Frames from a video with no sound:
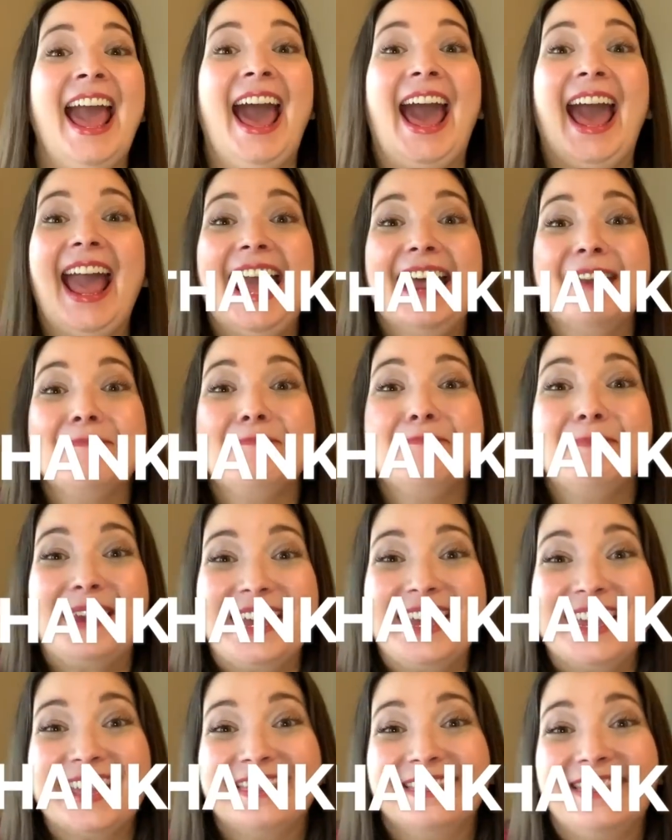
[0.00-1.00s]
And
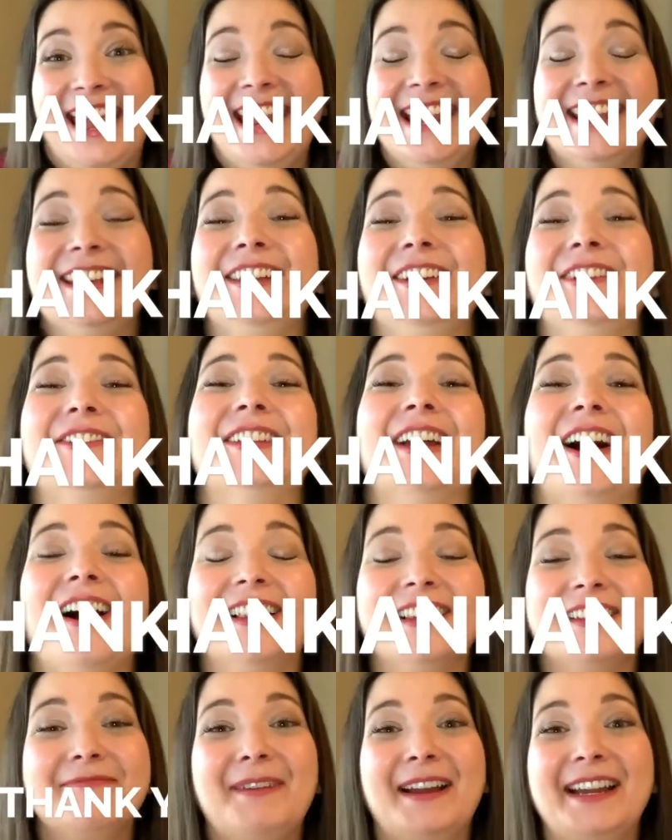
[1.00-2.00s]
big thank you to
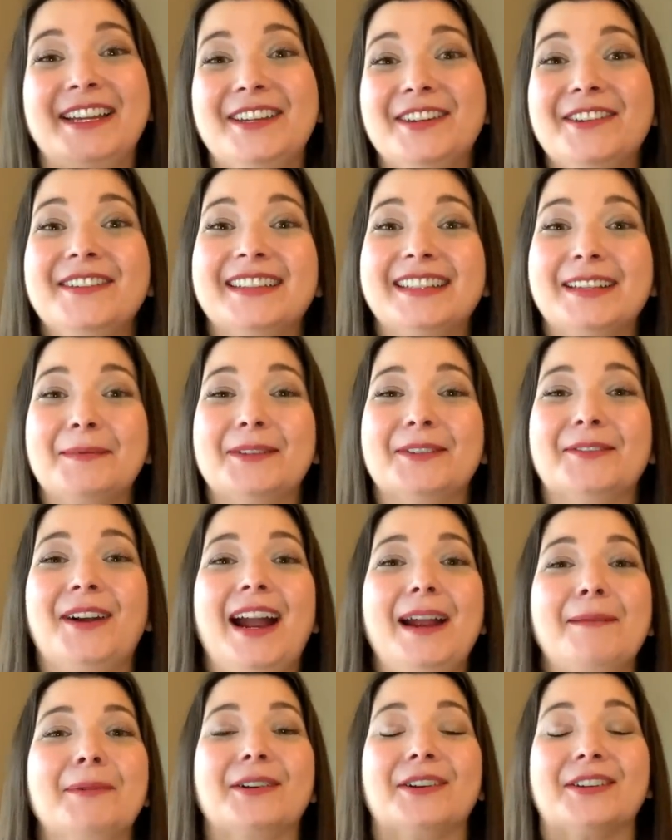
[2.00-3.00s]
all of my new
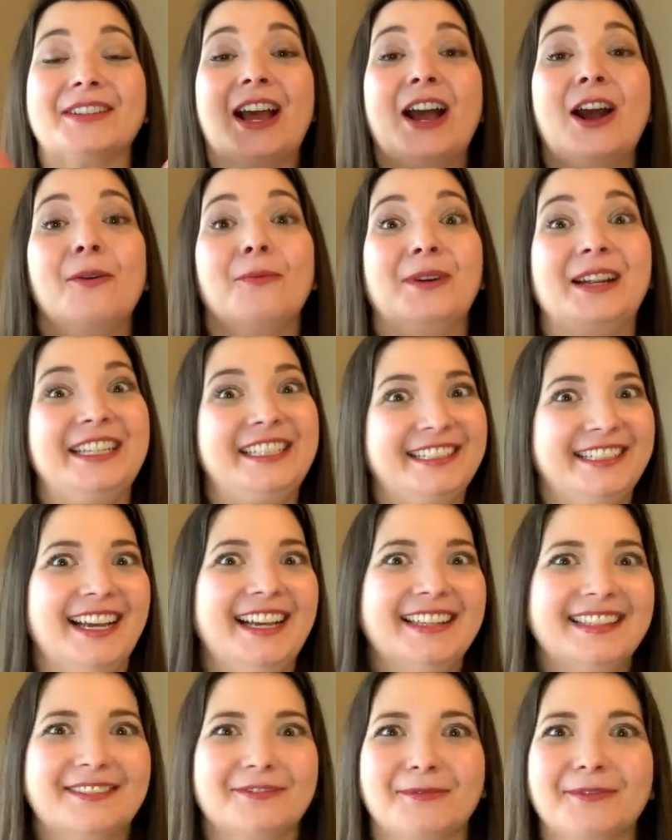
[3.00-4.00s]
subscribers. We
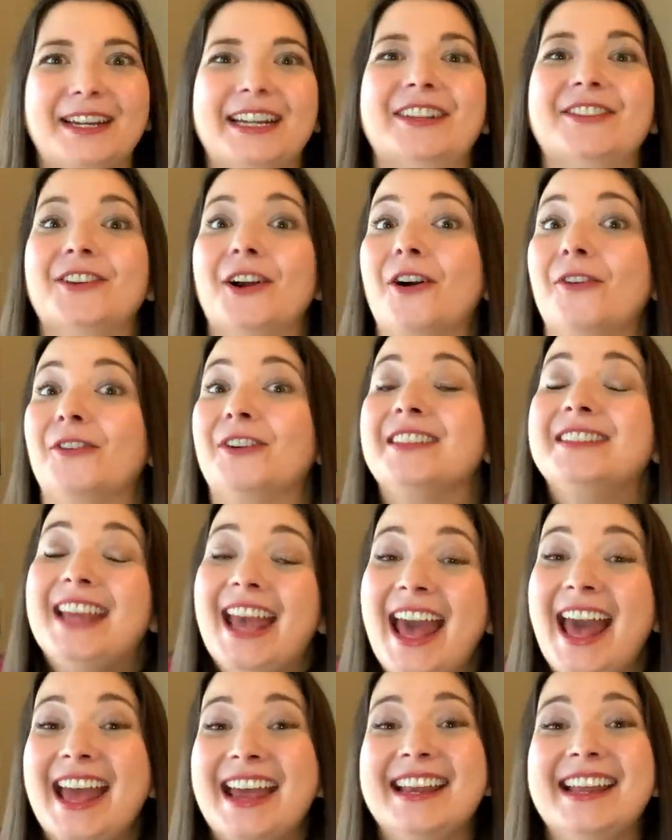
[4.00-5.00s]
just reached over
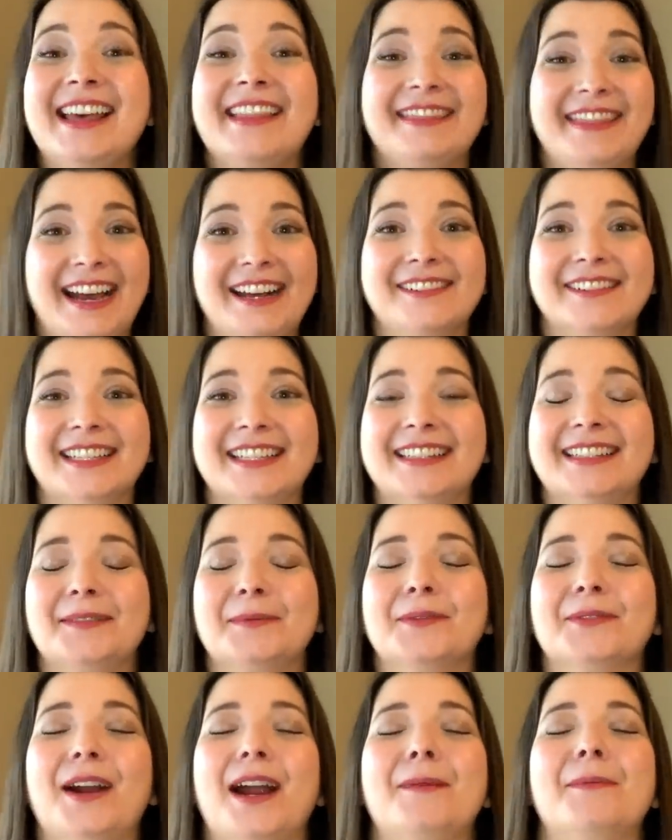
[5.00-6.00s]
10,000
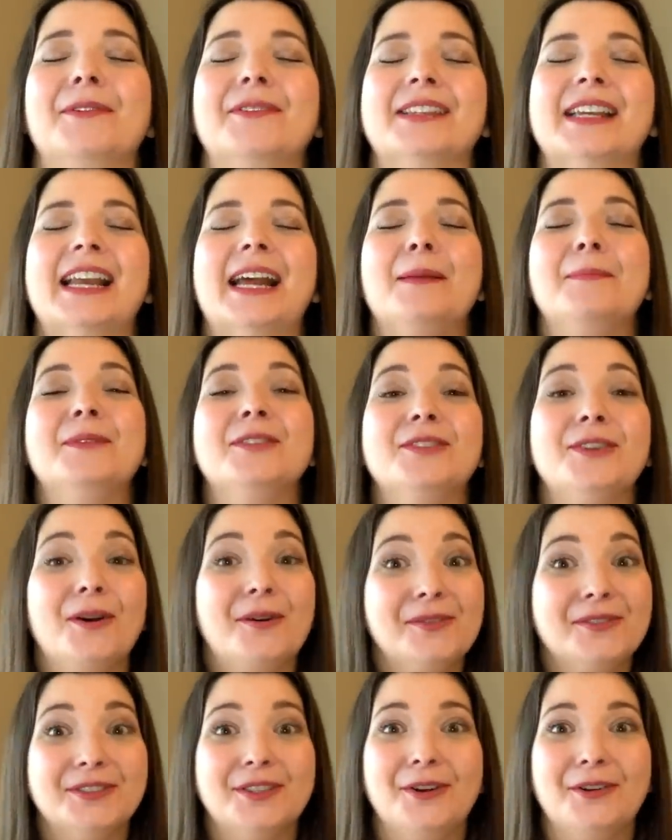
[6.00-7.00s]
subscribers, and I'm
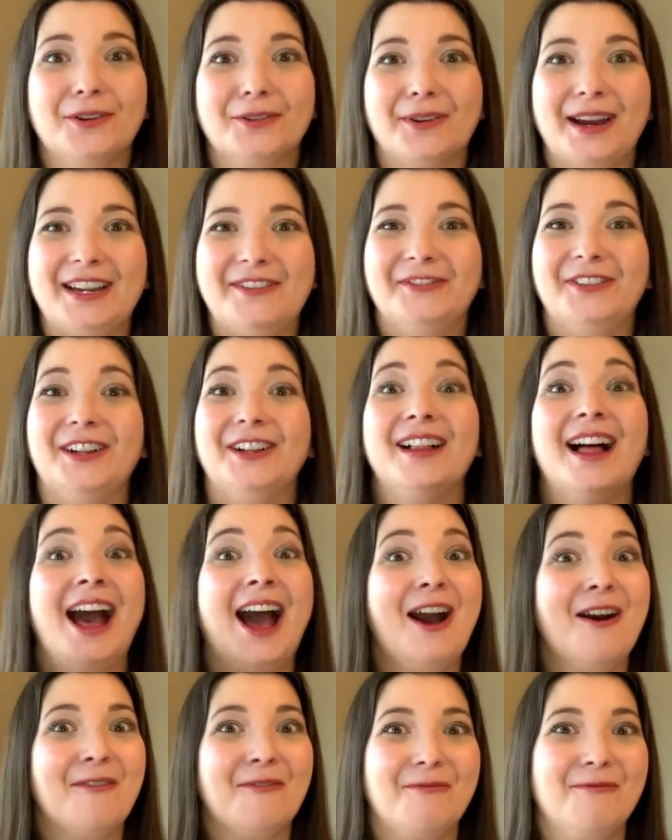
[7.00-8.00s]
so, so grateful.
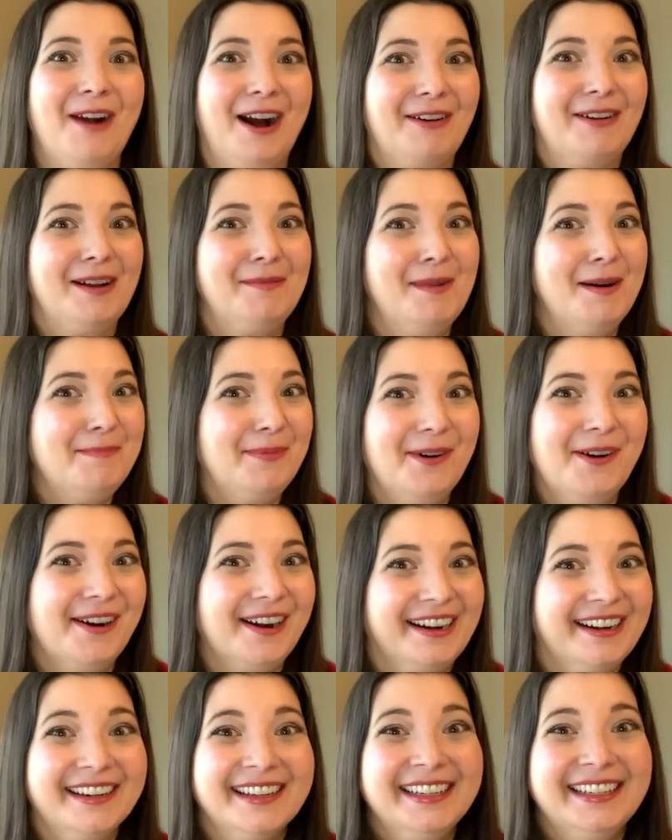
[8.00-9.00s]
Welcome
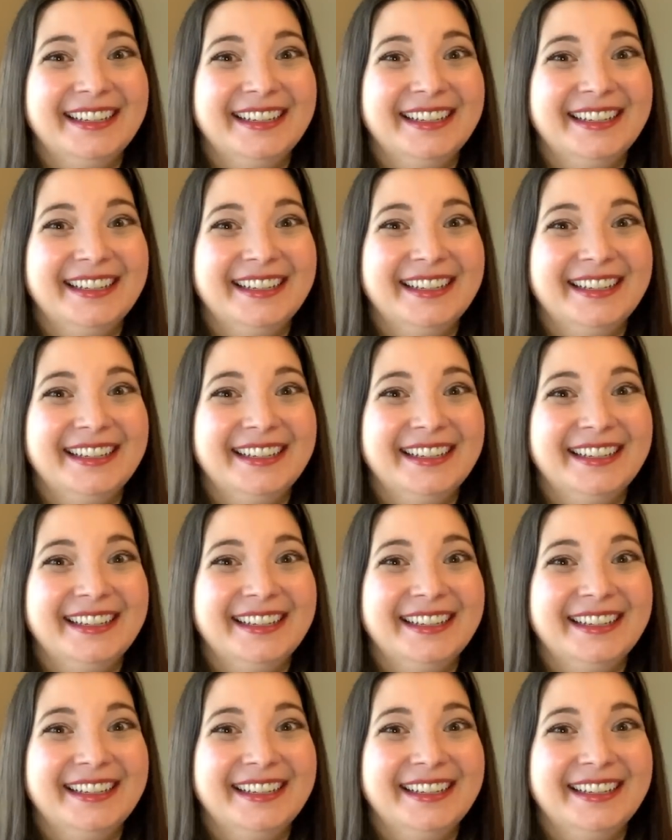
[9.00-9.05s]
aboard.